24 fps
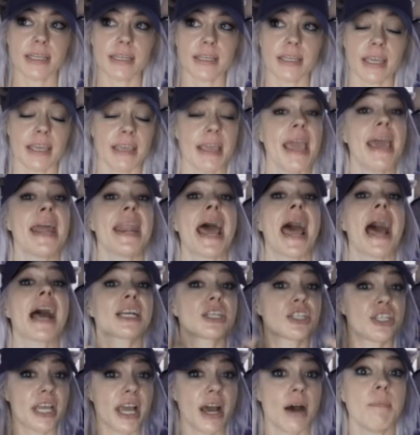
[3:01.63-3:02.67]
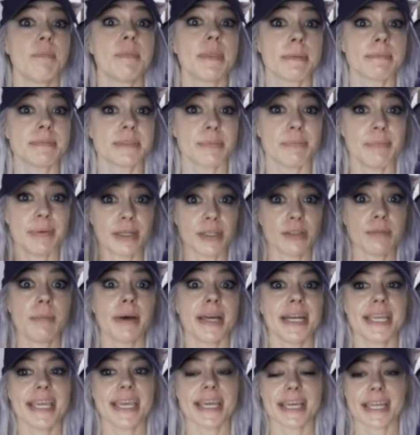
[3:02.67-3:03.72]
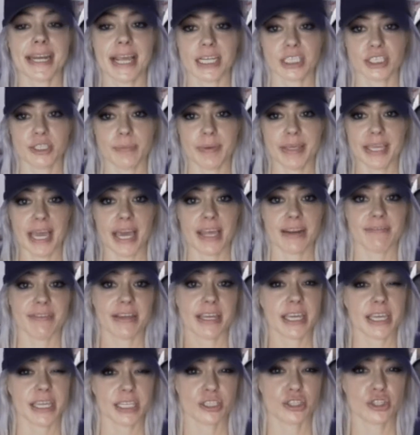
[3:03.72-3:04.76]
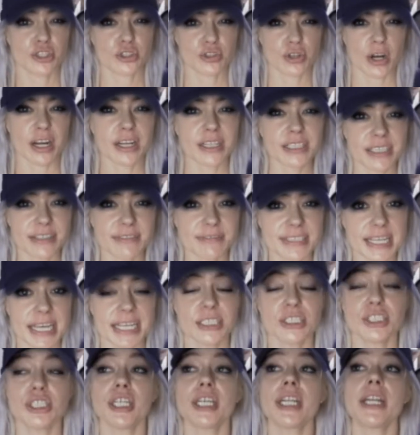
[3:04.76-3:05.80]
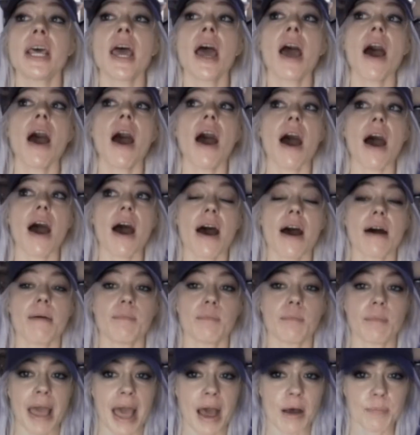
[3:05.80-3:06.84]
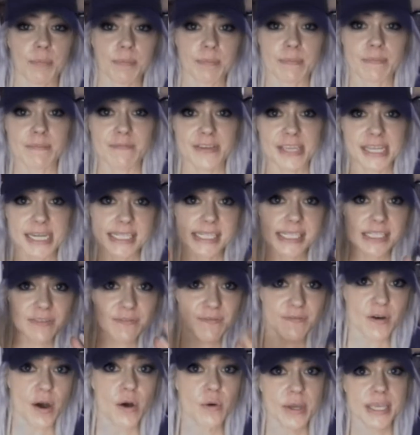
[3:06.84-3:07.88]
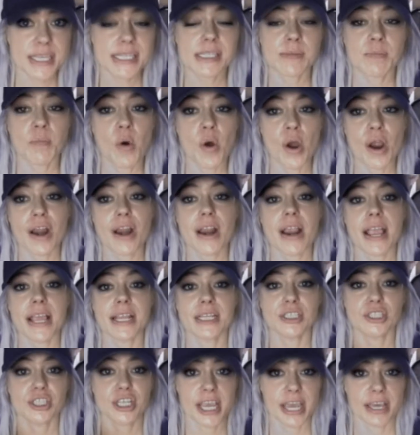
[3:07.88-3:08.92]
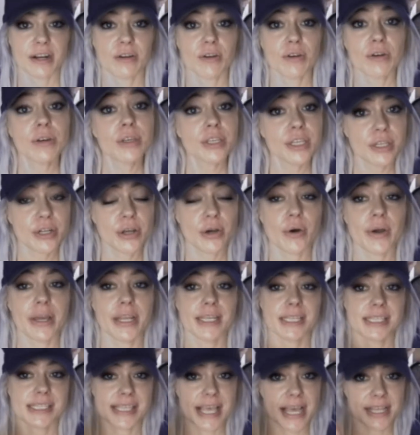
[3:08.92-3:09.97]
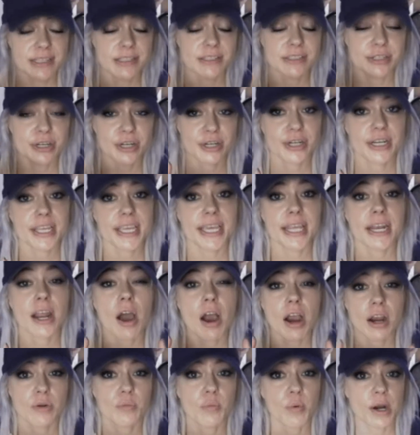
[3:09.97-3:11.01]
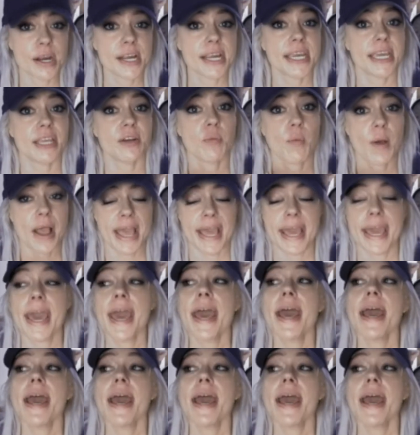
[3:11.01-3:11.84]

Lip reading: and actually help them to build money. It can actually be kind of a constructive tension, help Venus to focus more and channel, you know, in a Saturnian hardworking way.